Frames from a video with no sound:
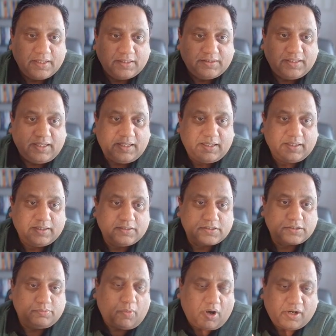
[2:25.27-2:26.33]
The
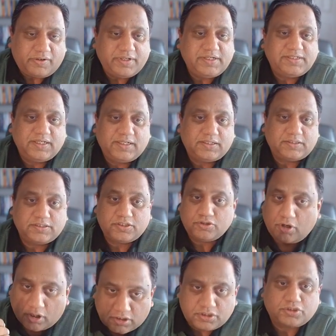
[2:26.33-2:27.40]
small retailer
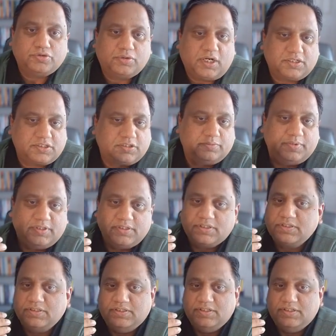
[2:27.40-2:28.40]
talks to customers,